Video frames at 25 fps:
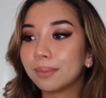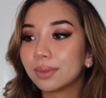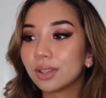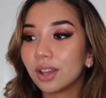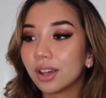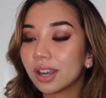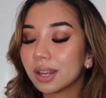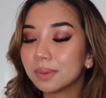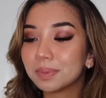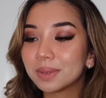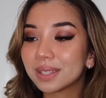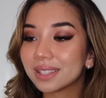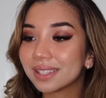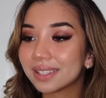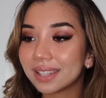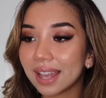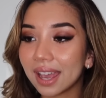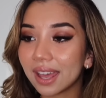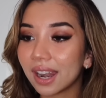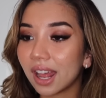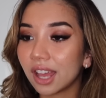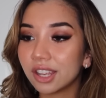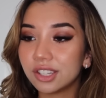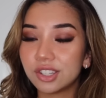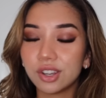not
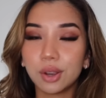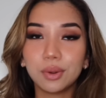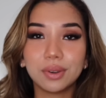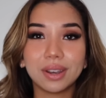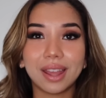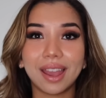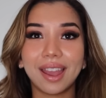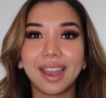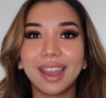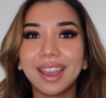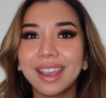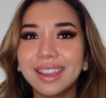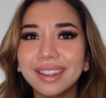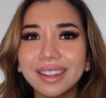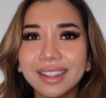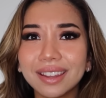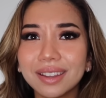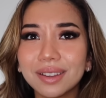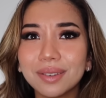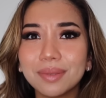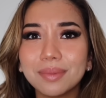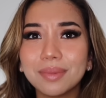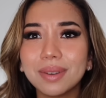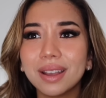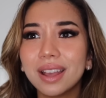upset. I don't hate
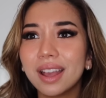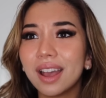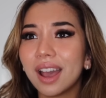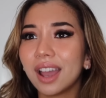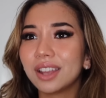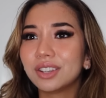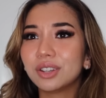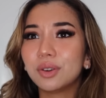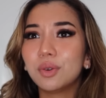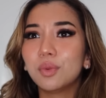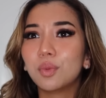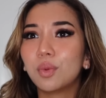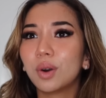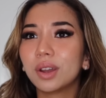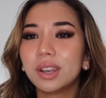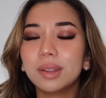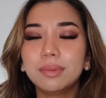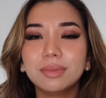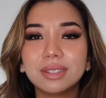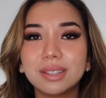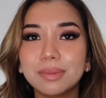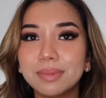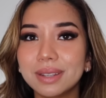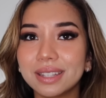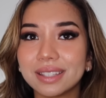him. I don't want
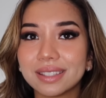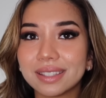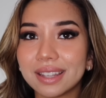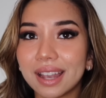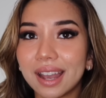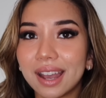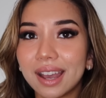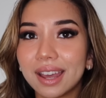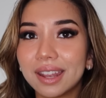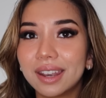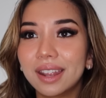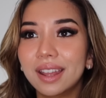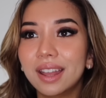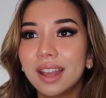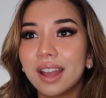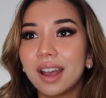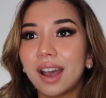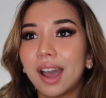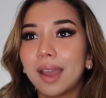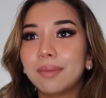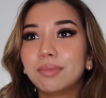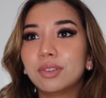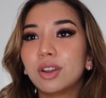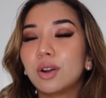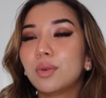him to be sad.
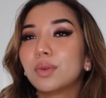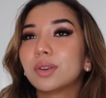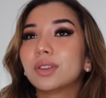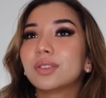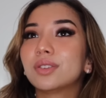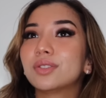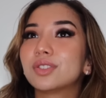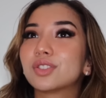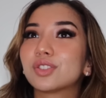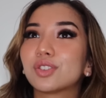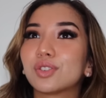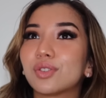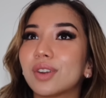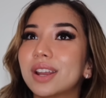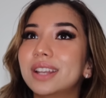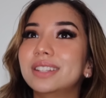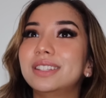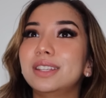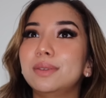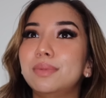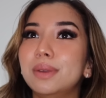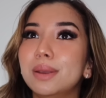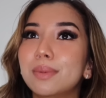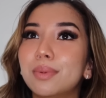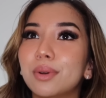I'm not one of those
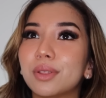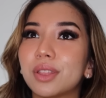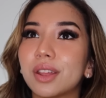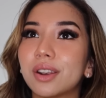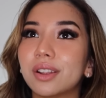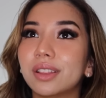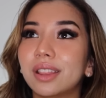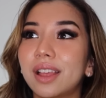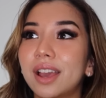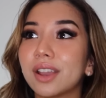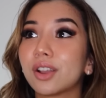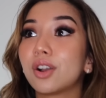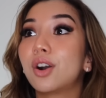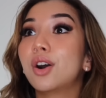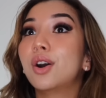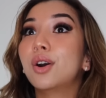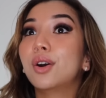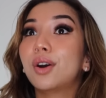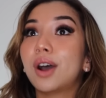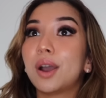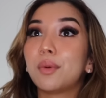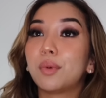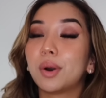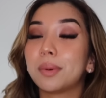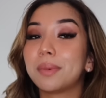crazy people that are like, oh,
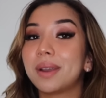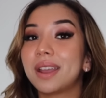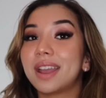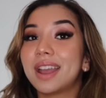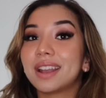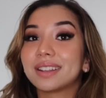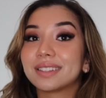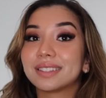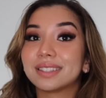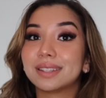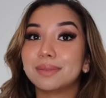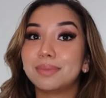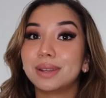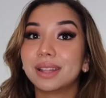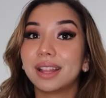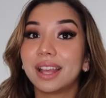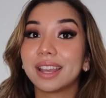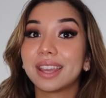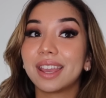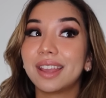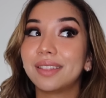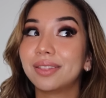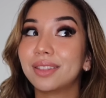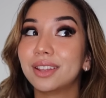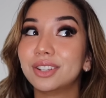I want my ex to be
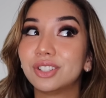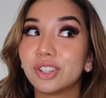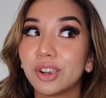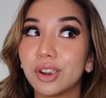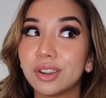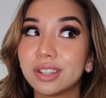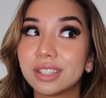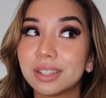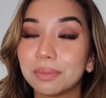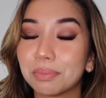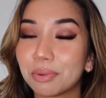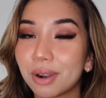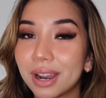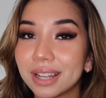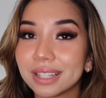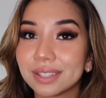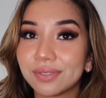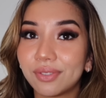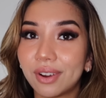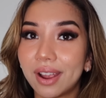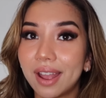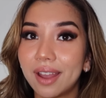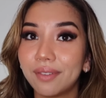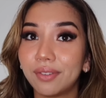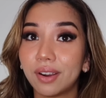like in the dirt,
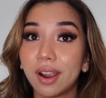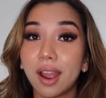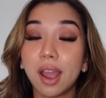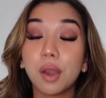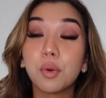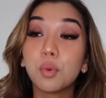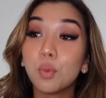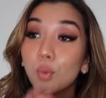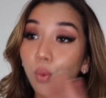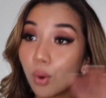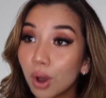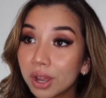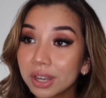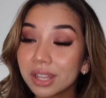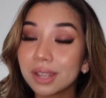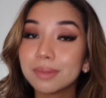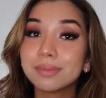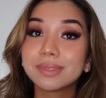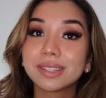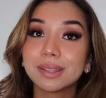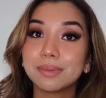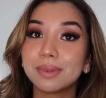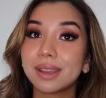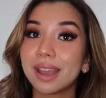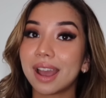depressed forever. I want
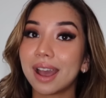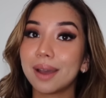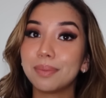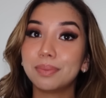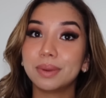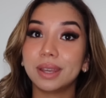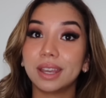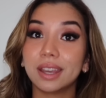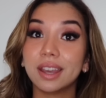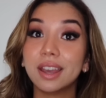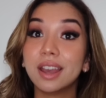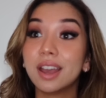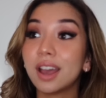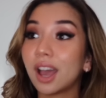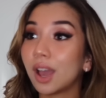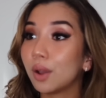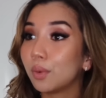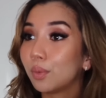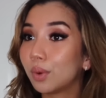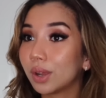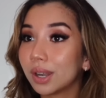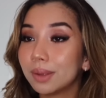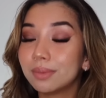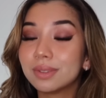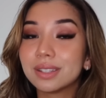him to be happy. I
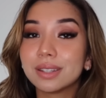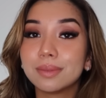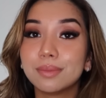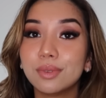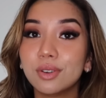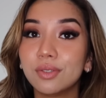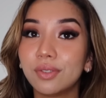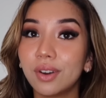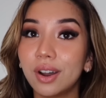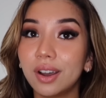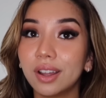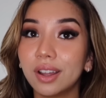want him to move